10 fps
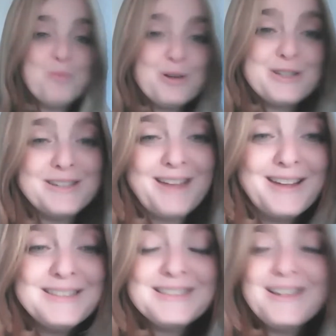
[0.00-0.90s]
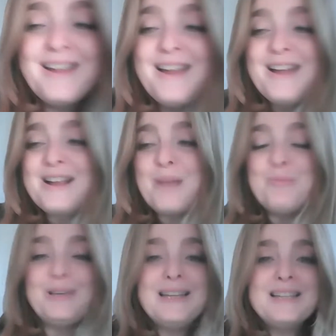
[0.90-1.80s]
merchandise
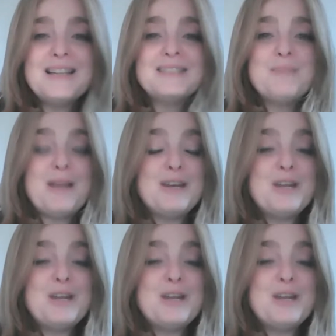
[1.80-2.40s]
completely decimated.